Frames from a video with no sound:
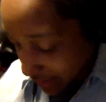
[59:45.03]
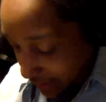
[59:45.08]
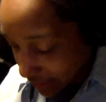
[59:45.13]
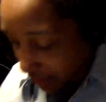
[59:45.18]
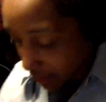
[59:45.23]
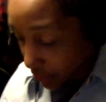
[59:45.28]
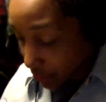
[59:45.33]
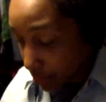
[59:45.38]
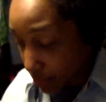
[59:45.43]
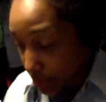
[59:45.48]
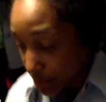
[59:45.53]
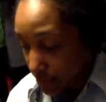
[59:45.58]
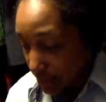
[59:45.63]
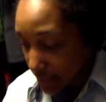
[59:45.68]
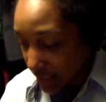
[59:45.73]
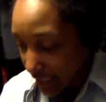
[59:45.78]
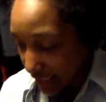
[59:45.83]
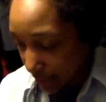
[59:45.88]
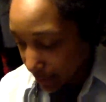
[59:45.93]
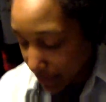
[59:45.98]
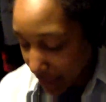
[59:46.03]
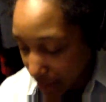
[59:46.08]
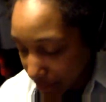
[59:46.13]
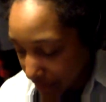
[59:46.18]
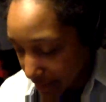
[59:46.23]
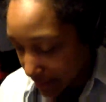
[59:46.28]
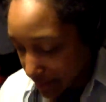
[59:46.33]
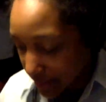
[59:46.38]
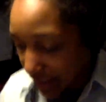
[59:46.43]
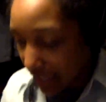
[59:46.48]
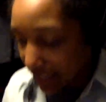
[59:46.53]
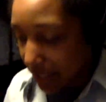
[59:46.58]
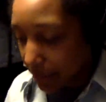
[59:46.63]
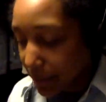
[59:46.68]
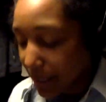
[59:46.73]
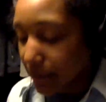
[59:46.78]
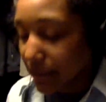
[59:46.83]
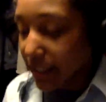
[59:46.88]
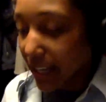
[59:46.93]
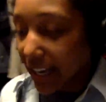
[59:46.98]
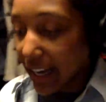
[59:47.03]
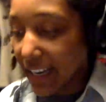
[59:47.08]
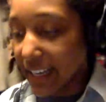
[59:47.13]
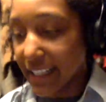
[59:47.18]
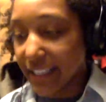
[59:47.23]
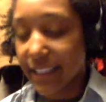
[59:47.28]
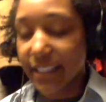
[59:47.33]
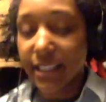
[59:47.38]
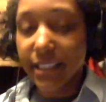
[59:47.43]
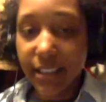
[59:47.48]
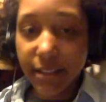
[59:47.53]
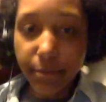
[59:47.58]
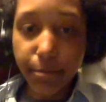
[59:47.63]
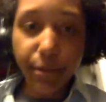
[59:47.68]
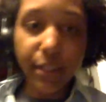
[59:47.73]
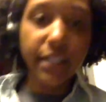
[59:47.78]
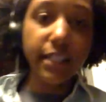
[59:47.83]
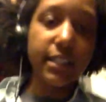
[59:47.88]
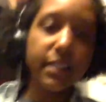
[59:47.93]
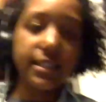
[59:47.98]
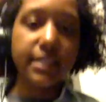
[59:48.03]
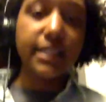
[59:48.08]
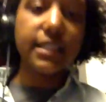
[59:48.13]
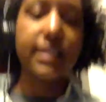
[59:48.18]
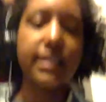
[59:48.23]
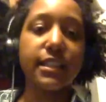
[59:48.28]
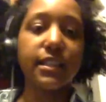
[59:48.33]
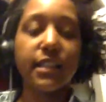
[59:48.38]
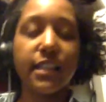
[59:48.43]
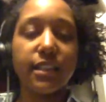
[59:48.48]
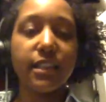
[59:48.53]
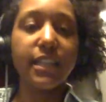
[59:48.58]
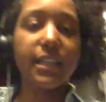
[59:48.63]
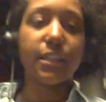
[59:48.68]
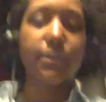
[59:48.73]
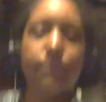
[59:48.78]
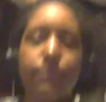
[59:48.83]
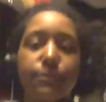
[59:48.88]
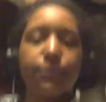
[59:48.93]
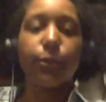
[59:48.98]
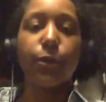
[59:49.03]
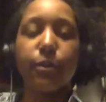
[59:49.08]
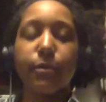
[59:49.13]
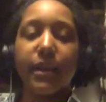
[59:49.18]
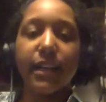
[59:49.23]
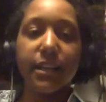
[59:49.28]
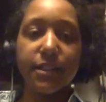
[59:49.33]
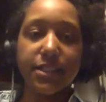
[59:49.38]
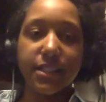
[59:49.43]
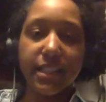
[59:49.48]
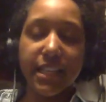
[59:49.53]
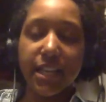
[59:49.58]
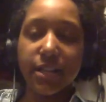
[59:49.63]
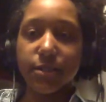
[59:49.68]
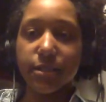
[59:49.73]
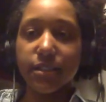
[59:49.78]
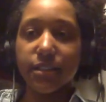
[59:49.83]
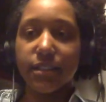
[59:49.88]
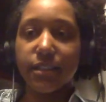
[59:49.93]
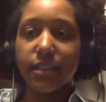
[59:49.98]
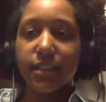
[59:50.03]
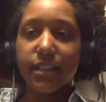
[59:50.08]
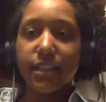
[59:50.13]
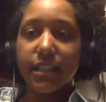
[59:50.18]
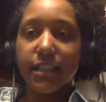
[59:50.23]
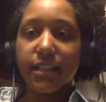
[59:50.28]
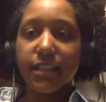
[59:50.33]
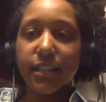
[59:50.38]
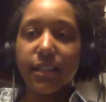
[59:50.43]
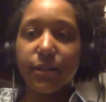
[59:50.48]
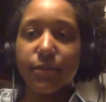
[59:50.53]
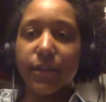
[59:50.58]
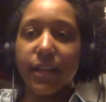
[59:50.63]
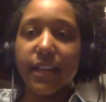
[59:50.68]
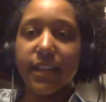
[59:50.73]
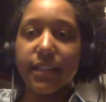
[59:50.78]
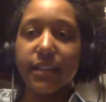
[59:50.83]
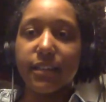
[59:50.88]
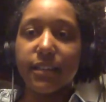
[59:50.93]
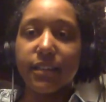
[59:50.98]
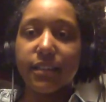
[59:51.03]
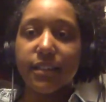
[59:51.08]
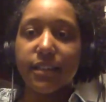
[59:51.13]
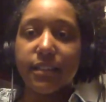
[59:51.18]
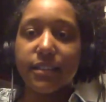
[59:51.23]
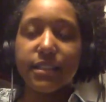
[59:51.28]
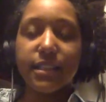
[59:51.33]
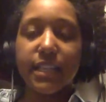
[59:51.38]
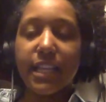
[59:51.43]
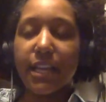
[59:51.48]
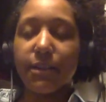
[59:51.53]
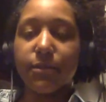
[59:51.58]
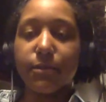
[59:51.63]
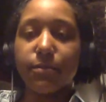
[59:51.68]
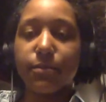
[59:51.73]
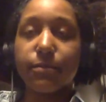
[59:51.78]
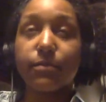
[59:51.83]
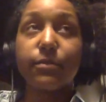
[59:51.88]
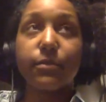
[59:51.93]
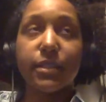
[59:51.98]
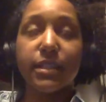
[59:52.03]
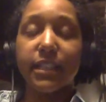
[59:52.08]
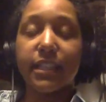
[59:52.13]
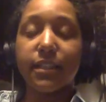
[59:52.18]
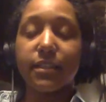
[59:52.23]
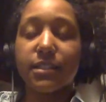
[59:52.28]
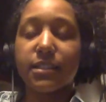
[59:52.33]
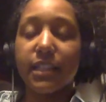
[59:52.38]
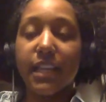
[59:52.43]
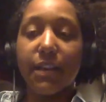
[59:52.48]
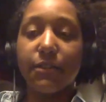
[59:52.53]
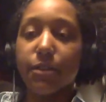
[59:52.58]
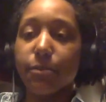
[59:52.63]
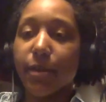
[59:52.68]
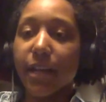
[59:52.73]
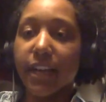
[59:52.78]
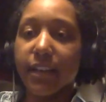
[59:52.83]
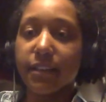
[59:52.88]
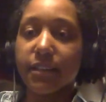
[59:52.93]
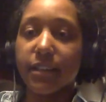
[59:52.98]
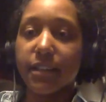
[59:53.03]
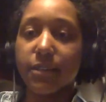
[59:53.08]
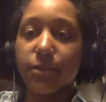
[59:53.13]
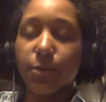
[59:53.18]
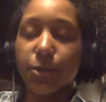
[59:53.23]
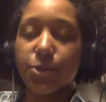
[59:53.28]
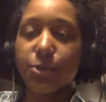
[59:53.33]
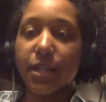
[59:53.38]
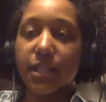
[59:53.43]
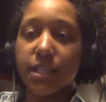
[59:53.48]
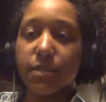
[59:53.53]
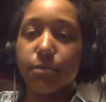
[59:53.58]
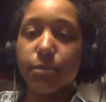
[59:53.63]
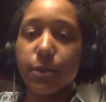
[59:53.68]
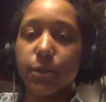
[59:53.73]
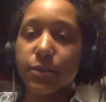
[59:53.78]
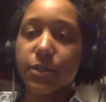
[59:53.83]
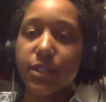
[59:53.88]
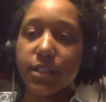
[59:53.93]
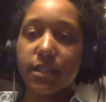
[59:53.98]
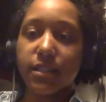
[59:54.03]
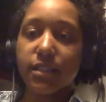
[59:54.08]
can cruise. I could probably hike pretty consistently, like 4 miles an hour, if I didn't have a ridiculously heavy pack on with trekking poles.